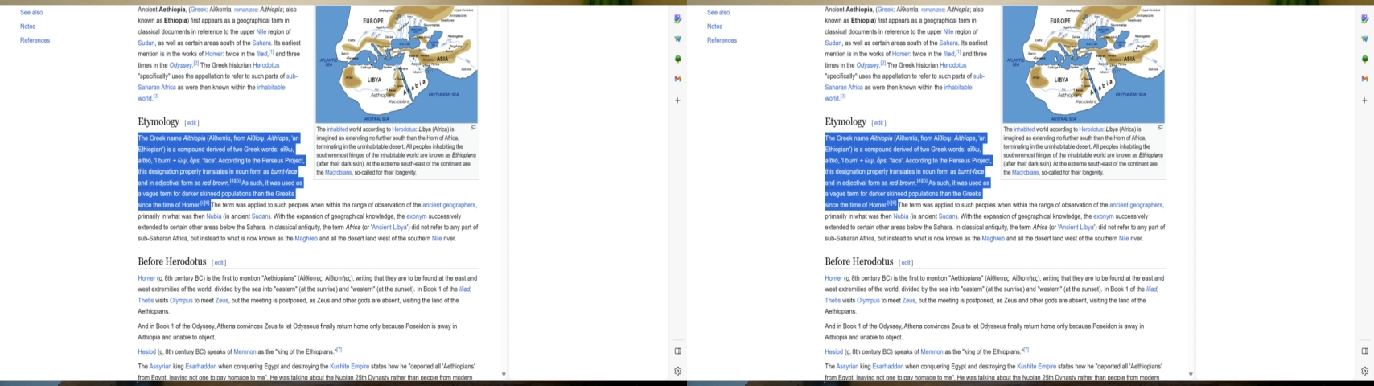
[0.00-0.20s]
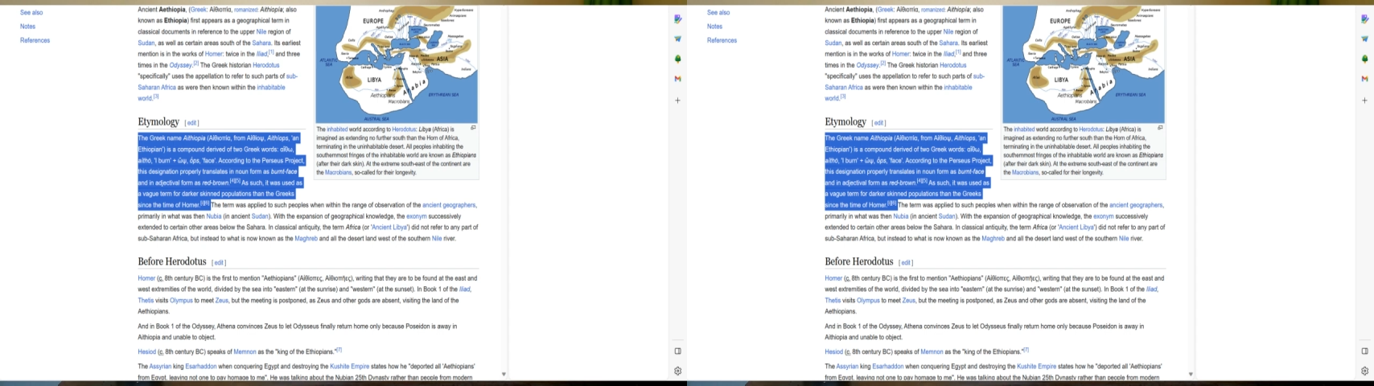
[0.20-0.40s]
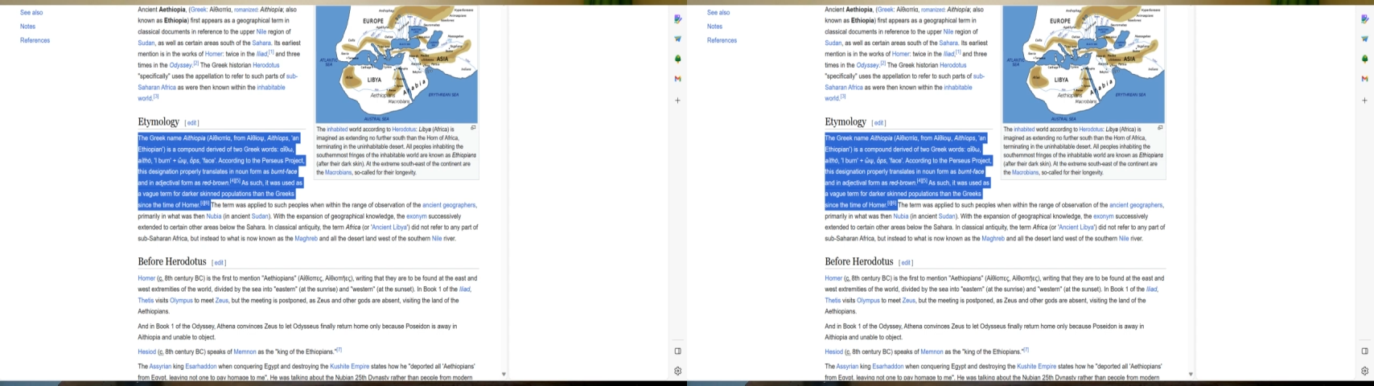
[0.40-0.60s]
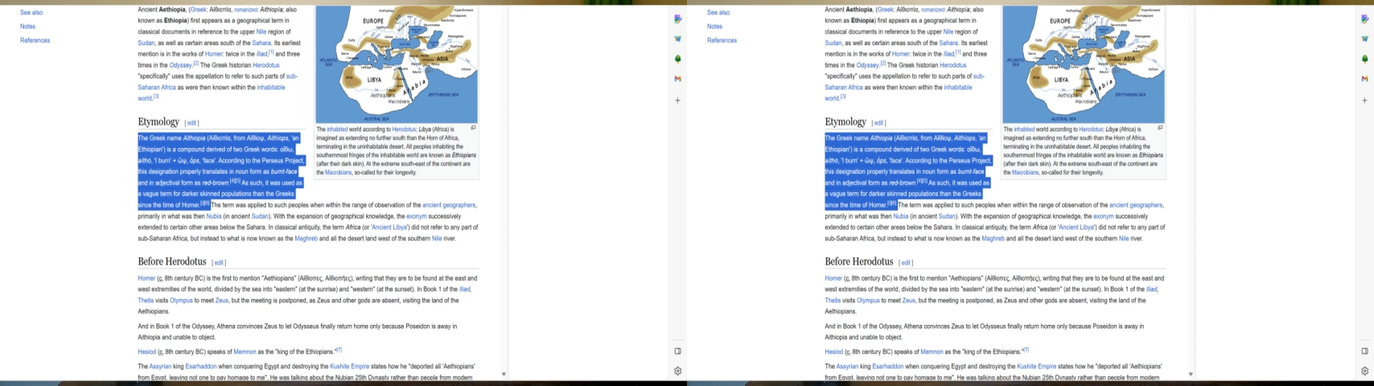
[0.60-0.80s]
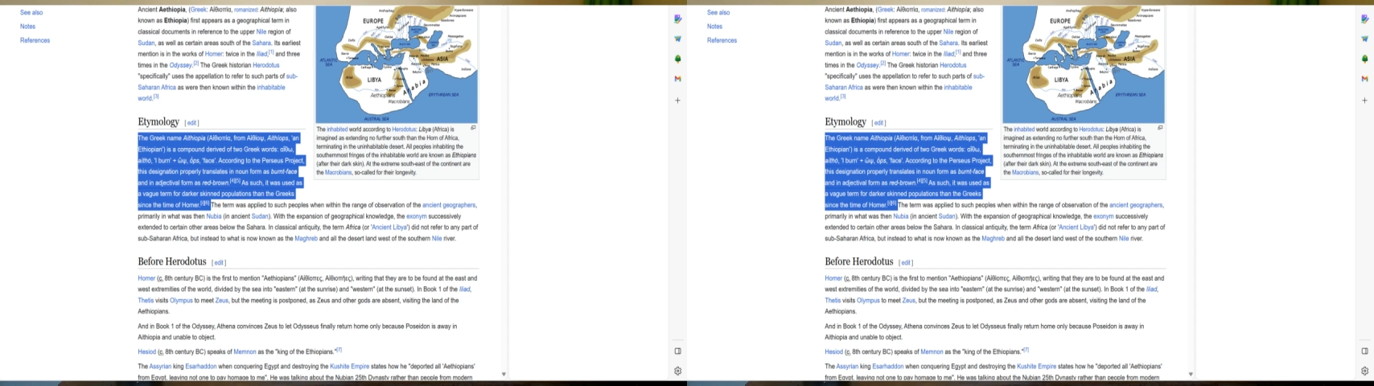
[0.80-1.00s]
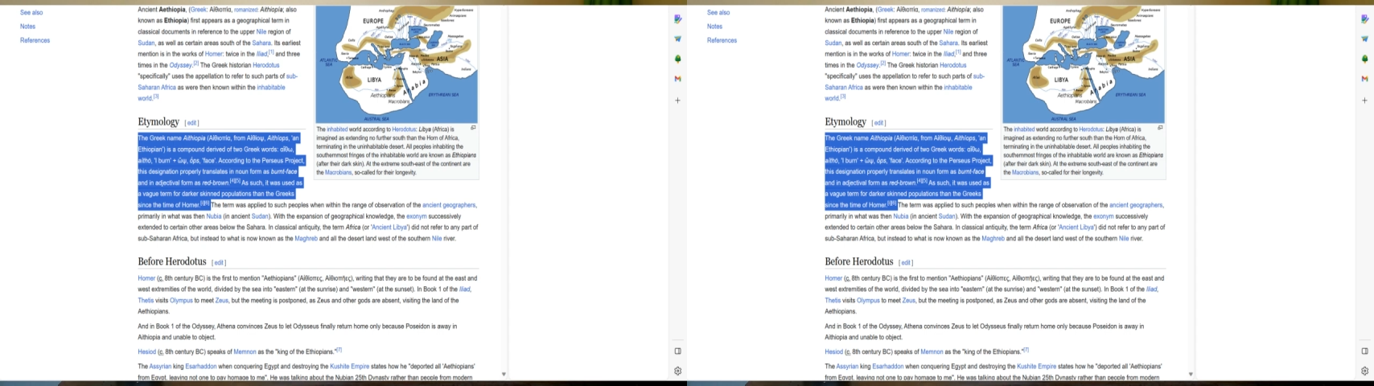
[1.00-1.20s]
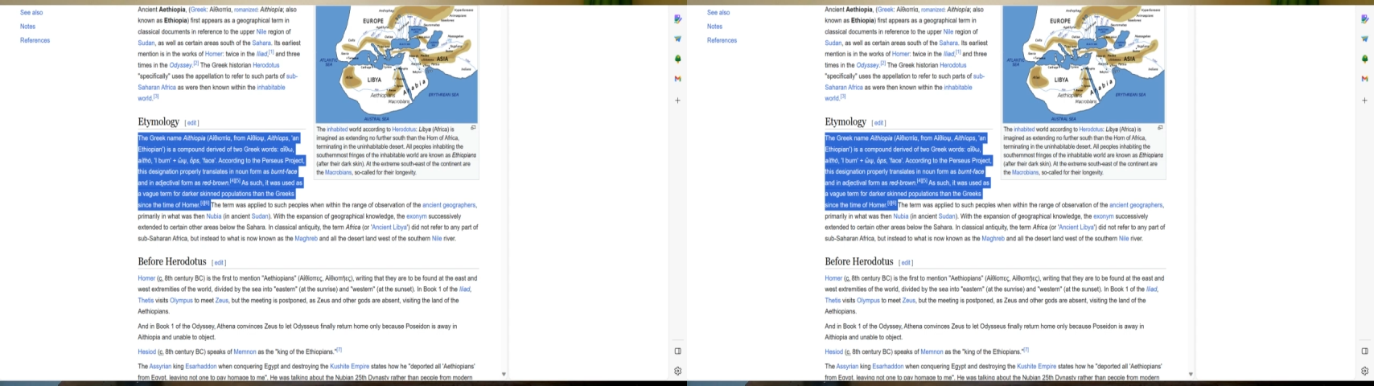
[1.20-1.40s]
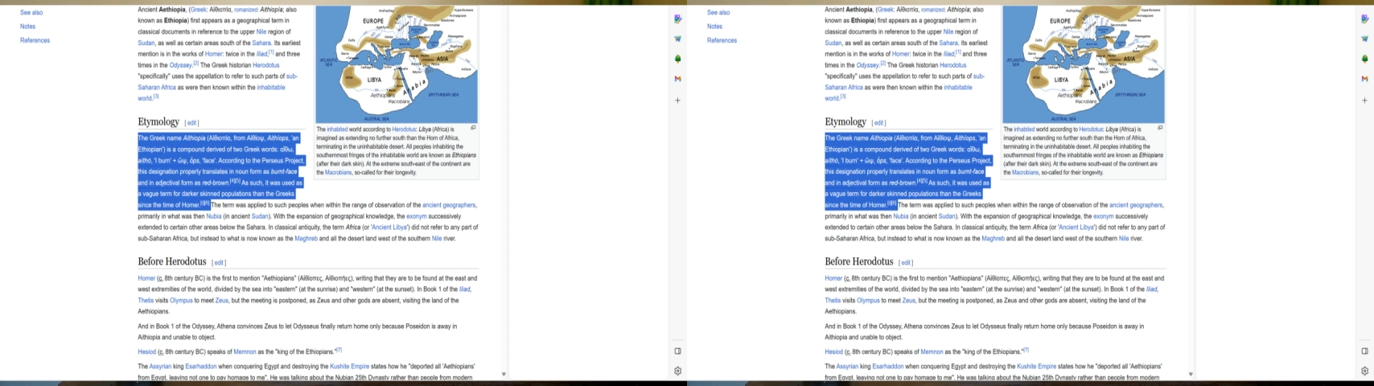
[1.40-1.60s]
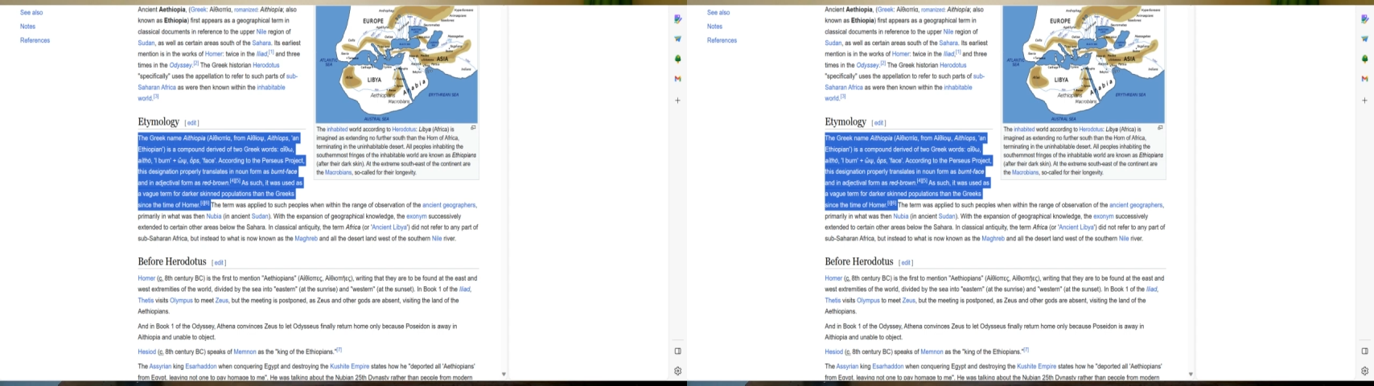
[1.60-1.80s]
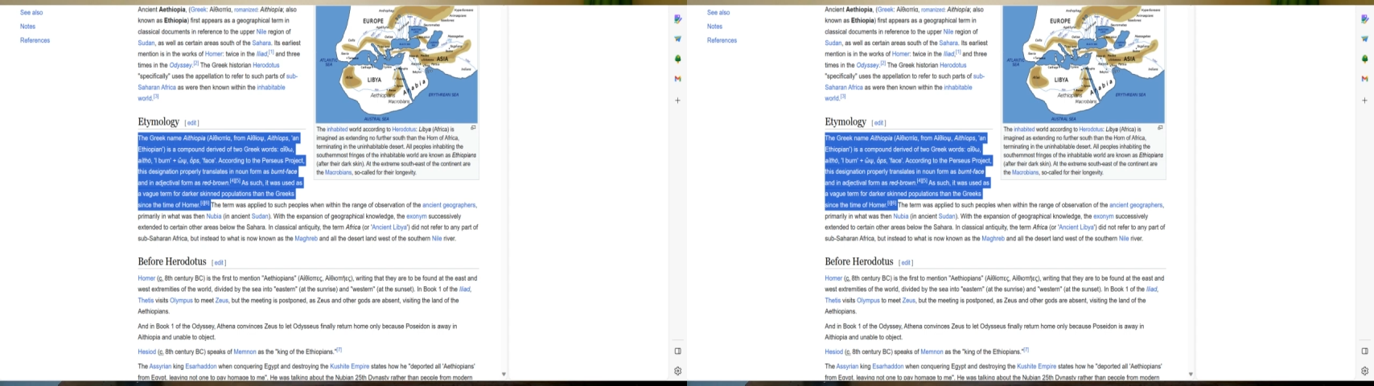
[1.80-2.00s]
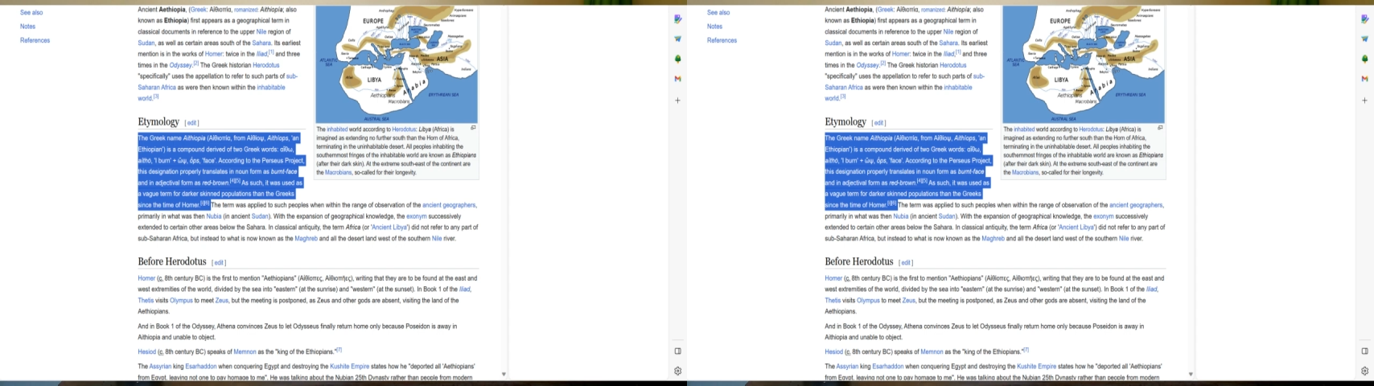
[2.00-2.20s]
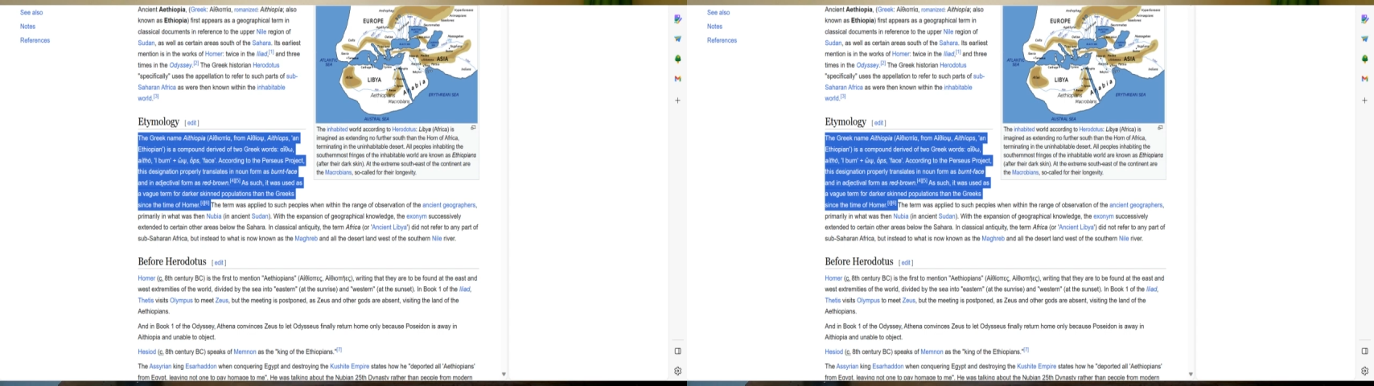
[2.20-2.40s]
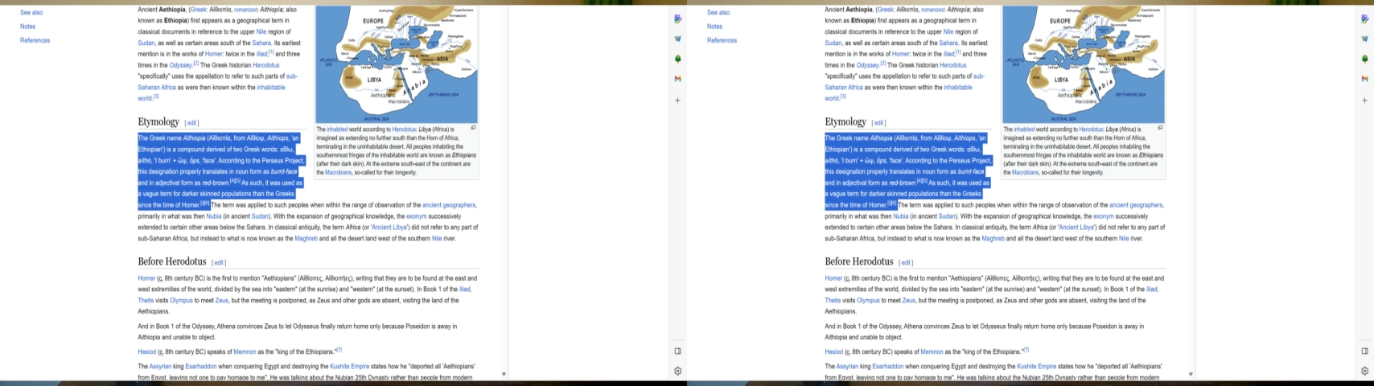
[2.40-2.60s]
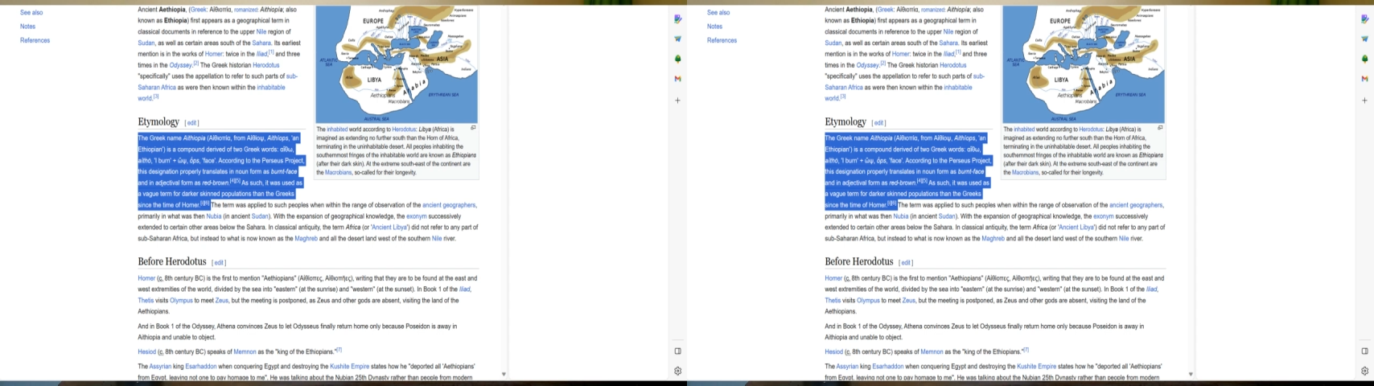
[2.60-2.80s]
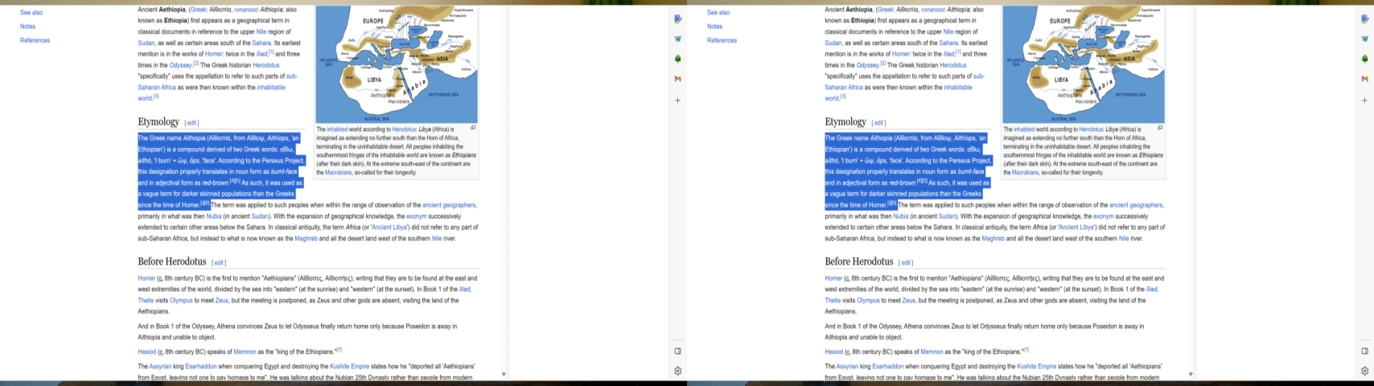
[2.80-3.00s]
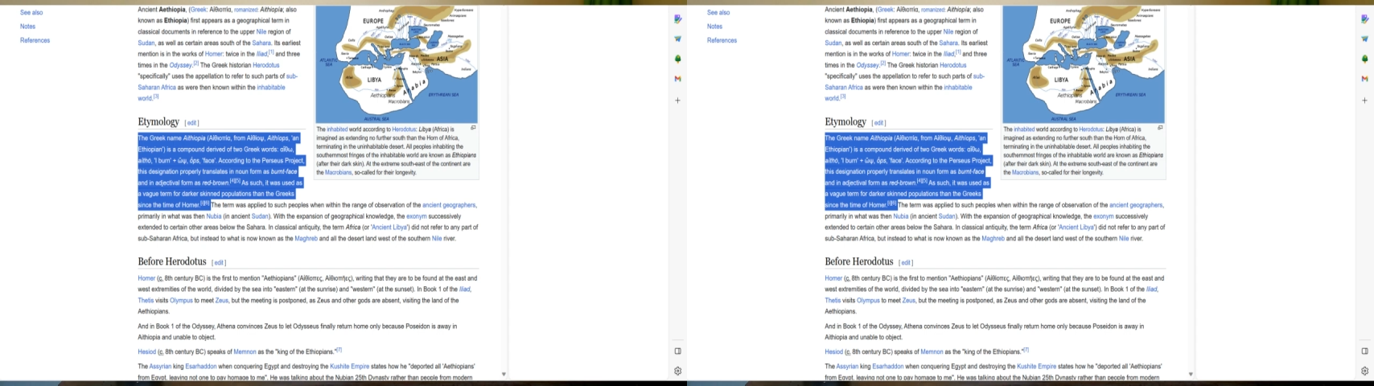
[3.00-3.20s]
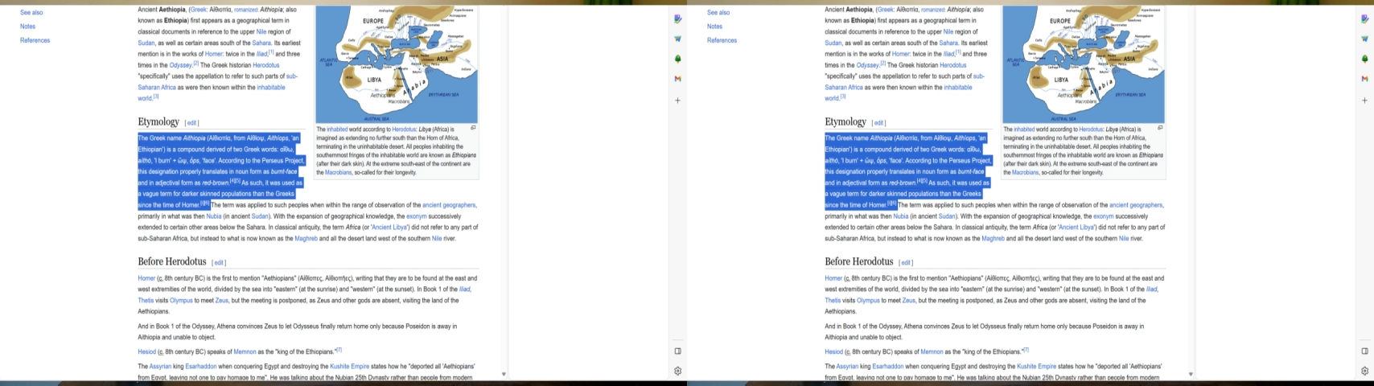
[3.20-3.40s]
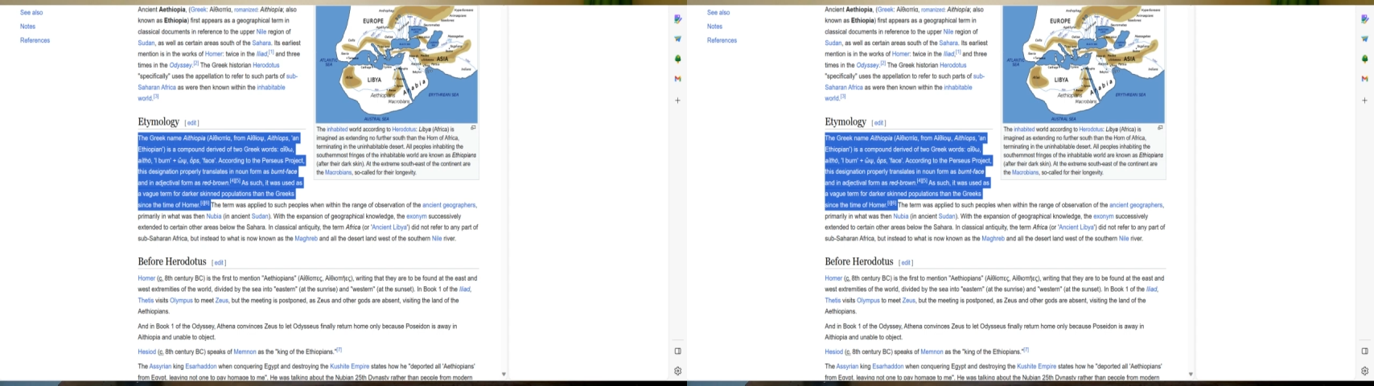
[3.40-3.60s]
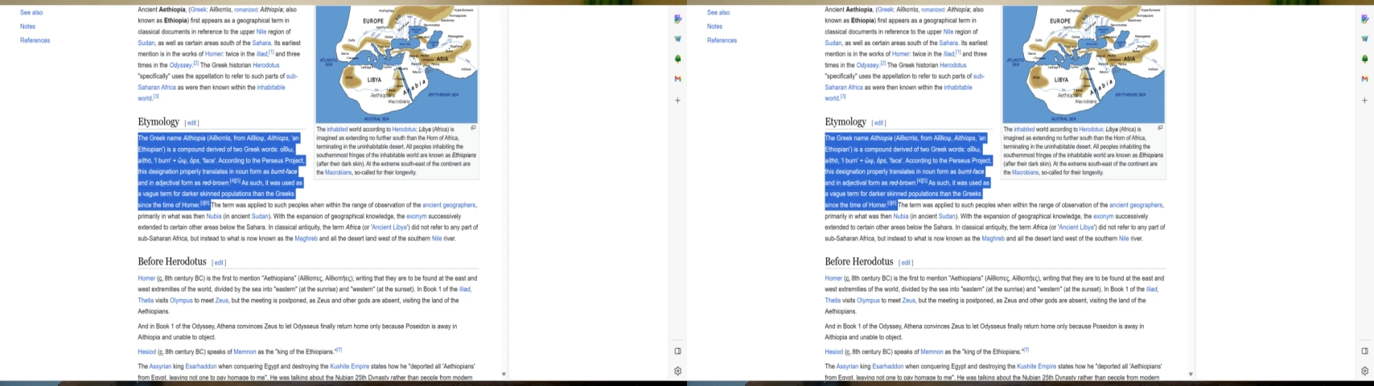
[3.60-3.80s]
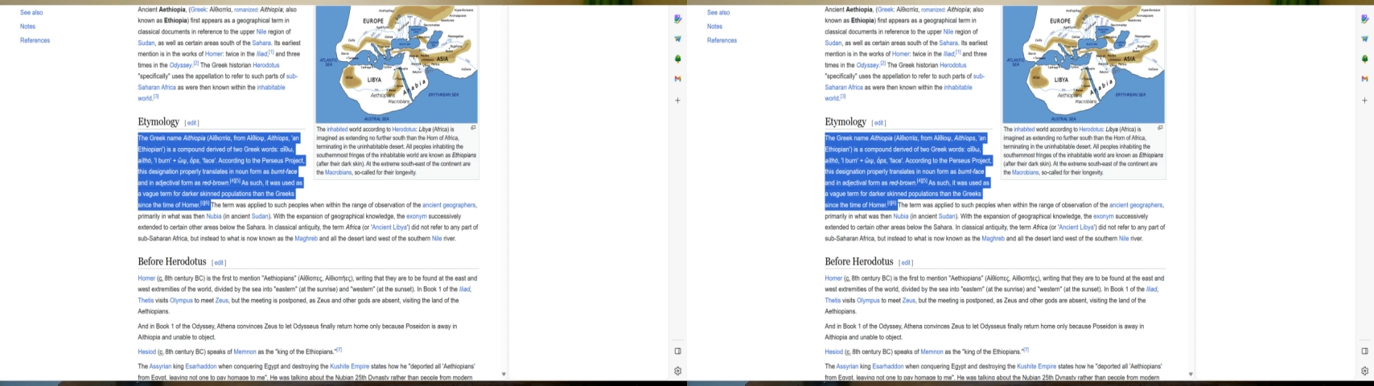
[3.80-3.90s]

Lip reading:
[unreadable: no face in view]